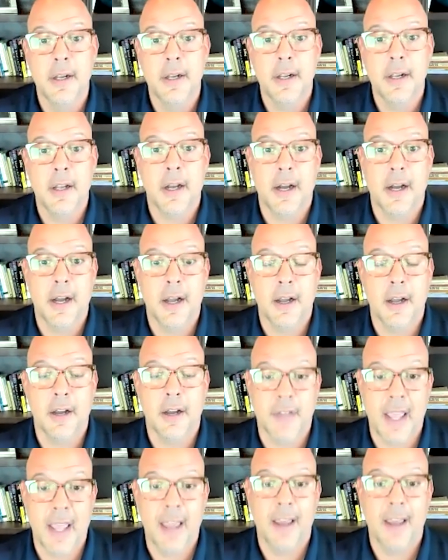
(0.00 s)

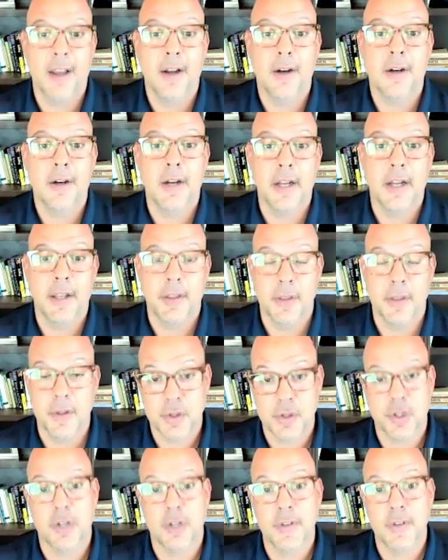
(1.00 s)
of care and the
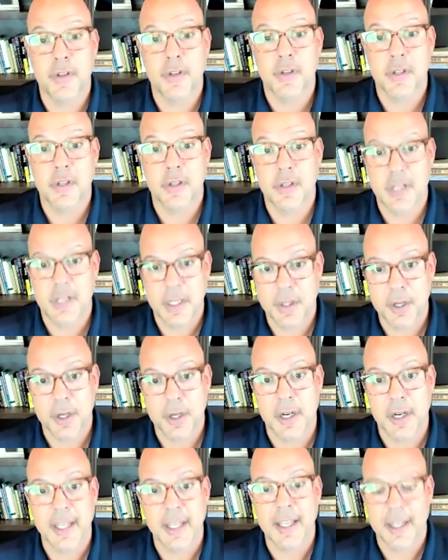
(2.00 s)
services that they're
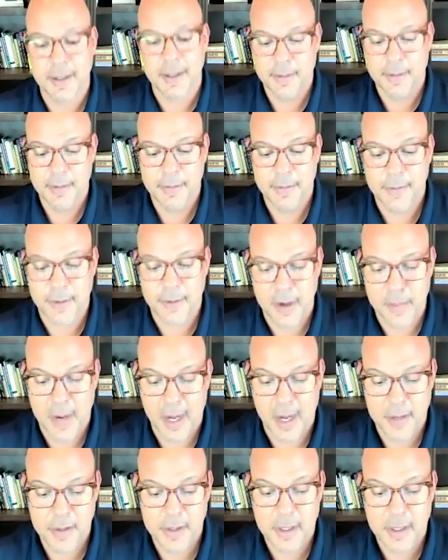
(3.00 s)
going to get from
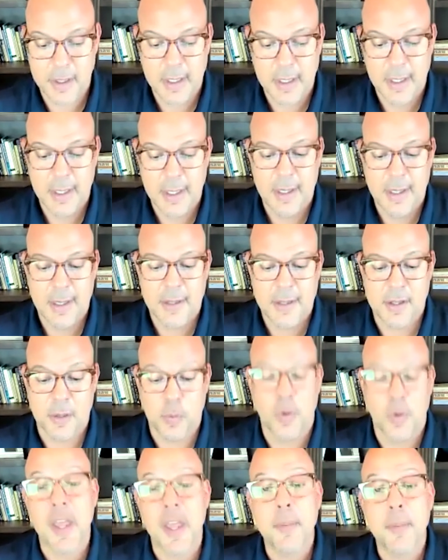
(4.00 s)
us. So
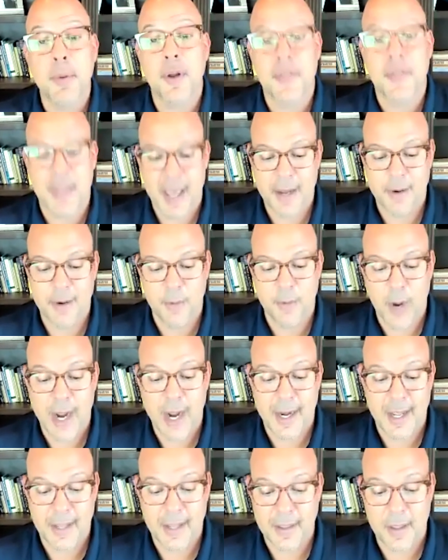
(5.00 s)
will they put that in
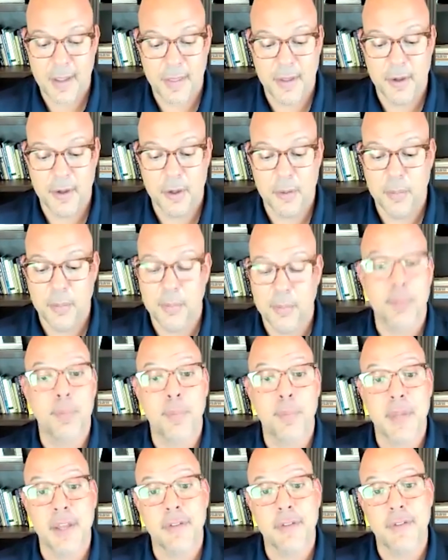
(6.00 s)
writing, that they'll
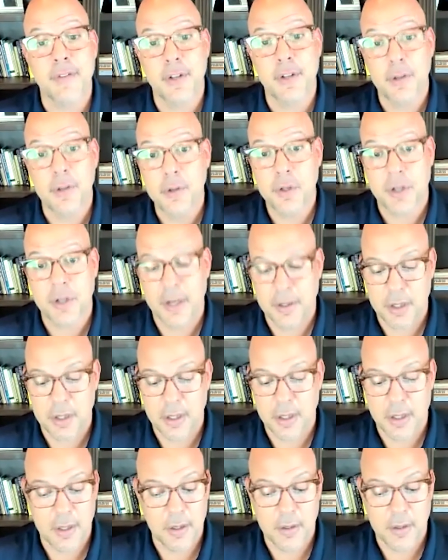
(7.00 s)
be a fiduciary to
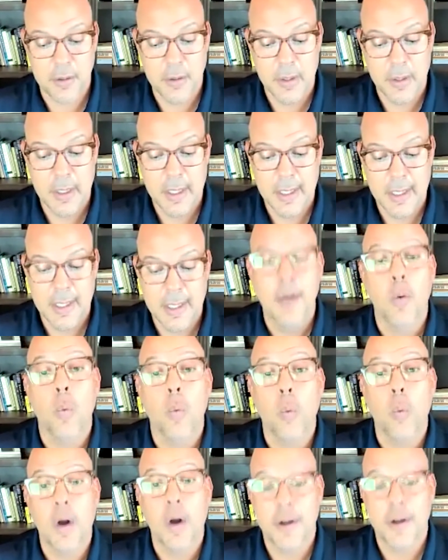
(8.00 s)
you
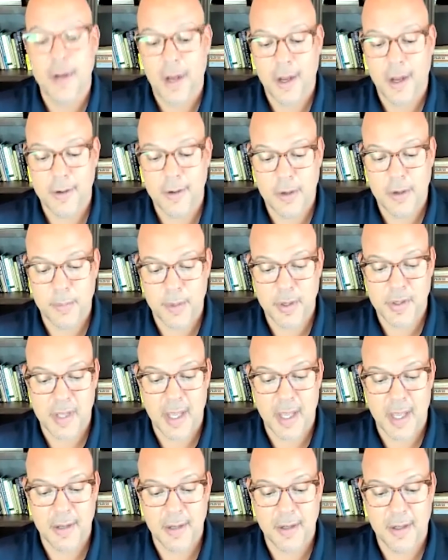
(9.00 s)

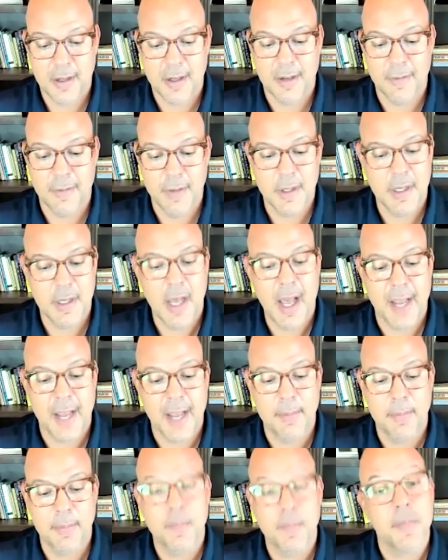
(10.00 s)
100% of the
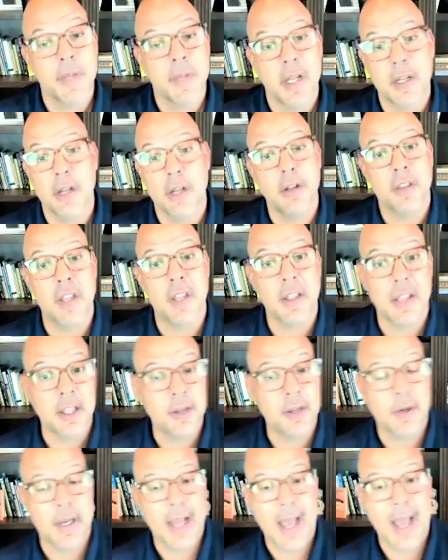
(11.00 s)
time? And the other thing that
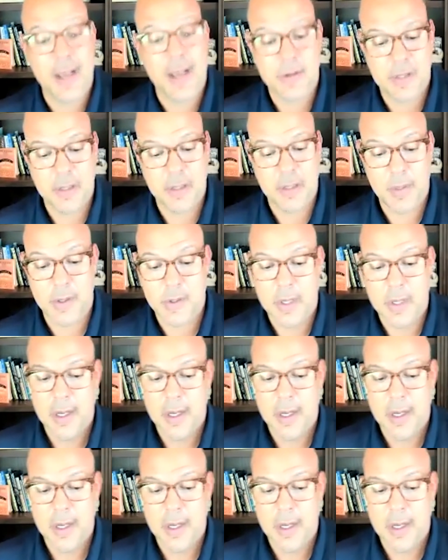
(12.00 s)
you can ask them is,